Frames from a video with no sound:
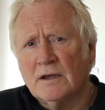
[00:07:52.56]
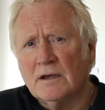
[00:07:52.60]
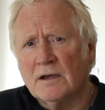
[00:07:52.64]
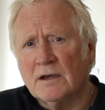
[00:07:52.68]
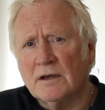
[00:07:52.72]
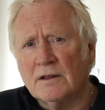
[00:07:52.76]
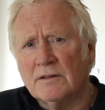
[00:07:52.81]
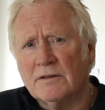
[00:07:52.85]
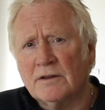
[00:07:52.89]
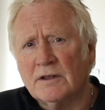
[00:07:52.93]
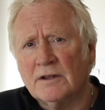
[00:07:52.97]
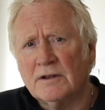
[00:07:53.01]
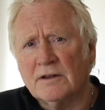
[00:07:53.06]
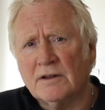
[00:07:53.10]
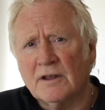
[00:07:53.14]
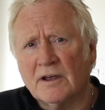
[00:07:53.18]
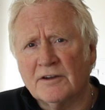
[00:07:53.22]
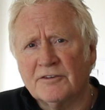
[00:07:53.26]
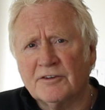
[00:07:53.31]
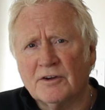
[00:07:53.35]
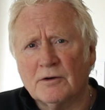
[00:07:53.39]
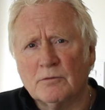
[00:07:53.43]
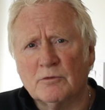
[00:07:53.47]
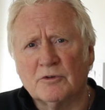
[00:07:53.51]
And then
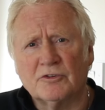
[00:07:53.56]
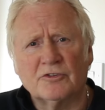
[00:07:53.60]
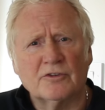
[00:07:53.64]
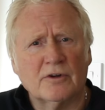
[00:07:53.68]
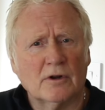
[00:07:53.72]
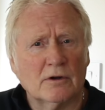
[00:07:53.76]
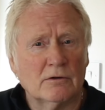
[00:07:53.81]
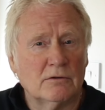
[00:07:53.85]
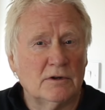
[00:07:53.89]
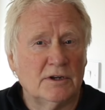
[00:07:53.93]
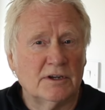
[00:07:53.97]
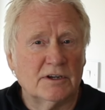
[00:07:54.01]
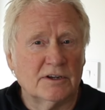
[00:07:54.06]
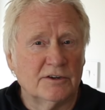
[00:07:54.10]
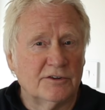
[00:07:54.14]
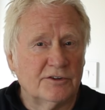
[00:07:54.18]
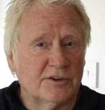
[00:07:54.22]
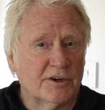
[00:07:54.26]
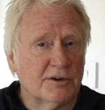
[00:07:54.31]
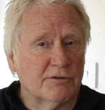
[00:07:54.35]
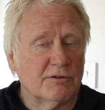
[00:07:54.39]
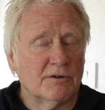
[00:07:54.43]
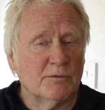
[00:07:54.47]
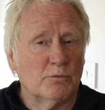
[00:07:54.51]
as I was slowly
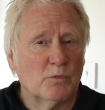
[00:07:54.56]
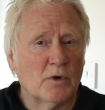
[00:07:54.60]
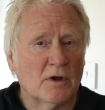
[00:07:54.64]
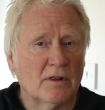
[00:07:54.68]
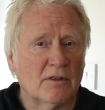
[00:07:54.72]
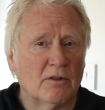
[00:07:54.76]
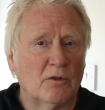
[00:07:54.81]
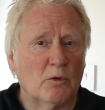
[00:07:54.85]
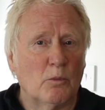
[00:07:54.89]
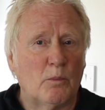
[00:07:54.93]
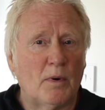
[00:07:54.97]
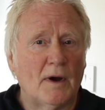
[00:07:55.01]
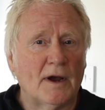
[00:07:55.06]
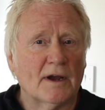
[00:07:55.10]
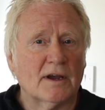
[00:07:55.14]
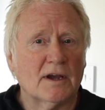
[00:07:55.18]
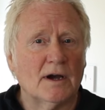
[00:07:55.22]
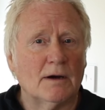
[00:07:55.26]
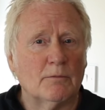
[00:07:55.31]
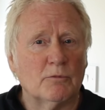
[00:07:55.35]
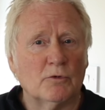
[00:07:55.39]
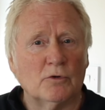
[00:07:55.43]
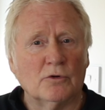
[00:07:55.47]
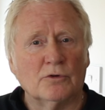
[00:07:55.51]
considering whether to pack
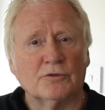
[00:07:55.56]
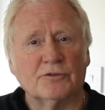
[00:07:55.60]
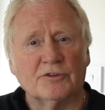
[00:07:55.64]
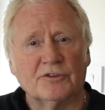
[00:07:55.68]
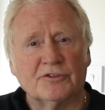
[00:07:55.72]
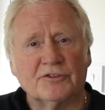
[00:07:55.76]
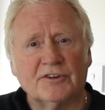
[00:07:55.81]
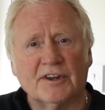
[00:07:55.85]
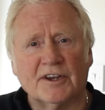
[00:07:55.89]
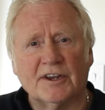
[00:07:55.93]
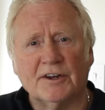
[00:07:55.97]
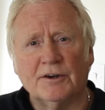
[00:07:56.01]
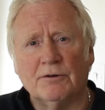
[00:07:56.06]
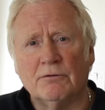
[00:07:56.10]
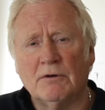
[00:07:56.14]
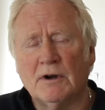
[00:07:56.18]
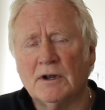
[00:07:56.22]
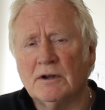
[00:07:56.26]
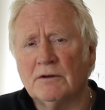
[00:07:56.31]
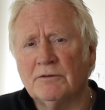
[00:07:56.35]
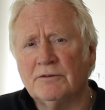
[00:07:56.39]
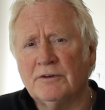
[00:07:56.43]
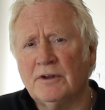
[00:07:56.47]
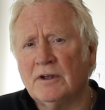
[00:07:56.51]
up or to stick it
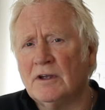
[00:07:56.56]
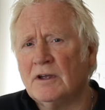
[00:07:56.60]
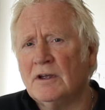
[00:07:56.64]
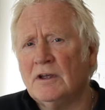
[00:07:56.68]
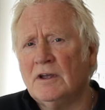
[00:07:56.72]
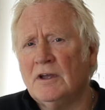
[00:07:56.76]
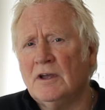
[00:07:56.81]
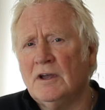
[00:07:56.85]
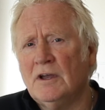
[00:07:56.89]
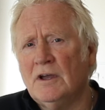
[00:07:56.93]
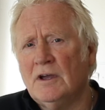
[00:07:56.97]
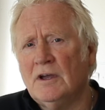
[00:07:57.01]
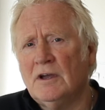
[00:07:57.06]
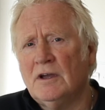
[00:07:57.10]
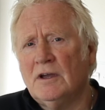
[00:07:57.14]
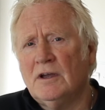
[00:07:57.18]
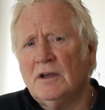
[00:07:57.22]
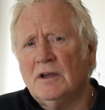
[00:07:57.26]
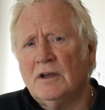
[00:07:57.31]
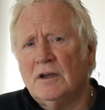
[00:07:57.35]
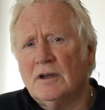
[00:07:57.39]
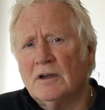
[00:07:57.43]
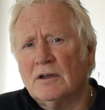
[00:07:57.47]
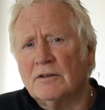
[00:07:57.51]
around,
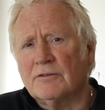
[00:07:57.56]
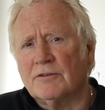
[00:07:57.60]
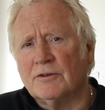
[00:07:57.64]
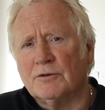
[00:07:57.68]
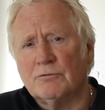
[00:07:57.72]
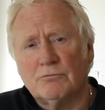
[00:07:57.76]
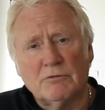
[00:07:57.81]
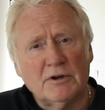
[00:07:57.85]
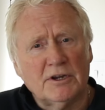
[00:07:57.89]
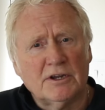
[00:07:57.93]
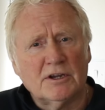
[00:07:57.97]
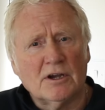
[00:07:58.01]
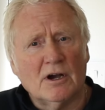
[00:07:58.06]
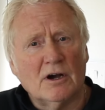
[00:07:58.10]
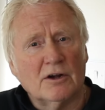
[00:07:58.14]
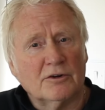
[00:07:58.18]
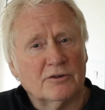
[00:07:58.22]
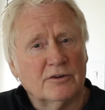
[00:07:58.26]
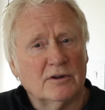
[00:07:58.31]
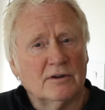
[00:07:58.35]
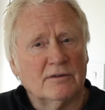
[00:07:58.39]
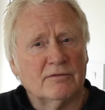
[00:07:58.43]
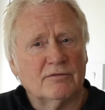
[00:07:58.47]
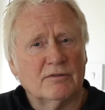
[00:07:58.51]
the
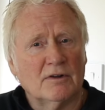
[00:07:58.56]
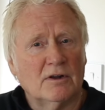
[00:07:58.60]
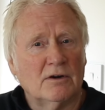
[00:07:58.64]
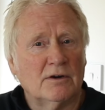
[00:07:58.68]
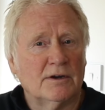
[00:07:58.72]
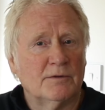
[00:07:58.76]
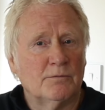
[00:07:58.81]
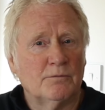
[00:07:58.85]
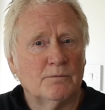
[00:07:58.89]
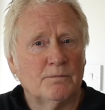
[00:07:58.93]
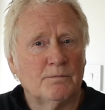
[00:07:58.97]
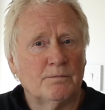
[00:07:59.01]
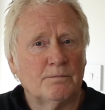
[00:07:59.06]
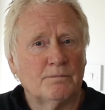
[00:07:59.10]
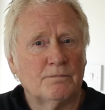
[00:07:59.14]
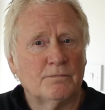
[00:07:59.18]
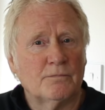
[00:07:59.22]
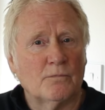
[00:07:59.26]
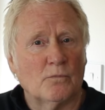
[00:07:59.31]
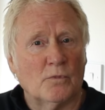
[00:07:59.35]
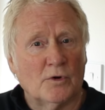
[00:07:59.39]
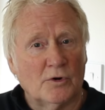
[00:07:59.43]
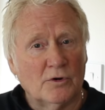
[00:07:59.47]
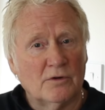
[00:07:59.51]
recast left line
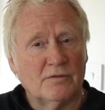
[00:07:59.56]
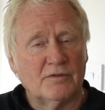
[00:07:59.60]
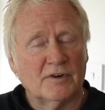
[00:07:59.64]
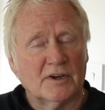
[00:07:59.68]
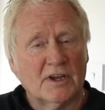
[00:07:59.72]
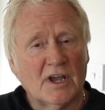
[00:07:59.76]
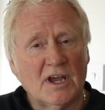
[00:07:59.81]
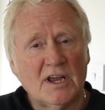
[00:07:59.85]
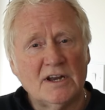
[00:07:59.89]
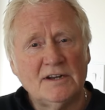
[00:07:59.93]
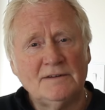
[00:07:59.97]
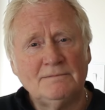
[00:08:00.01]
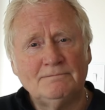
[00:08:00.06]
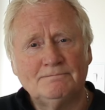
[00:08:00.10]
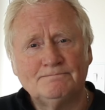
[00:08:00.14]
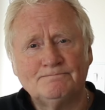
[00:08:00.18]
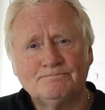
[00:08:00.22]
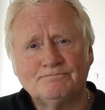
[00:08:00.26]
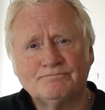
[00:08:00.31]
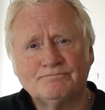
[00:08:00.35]
went off again,